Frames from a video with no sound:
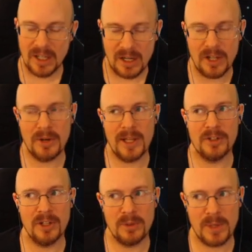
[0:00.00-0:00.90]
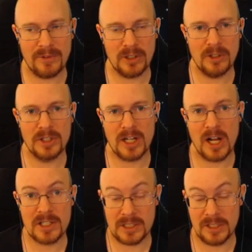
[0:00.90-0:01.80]
Although I don't know that we ever learned to
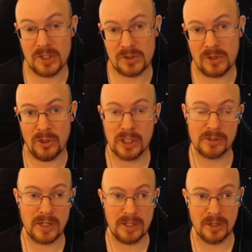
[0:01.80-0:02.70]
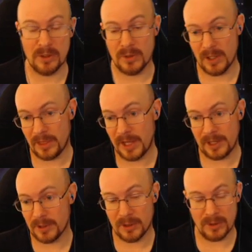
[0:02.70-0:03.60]
consciously control our crico,
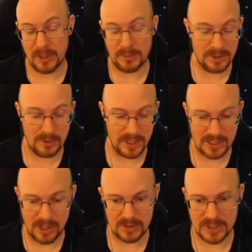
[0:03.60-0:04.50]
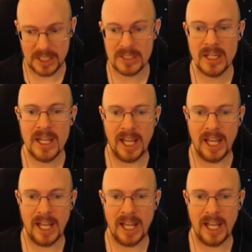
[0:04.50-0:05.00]
thyro, arytenoid, all those things.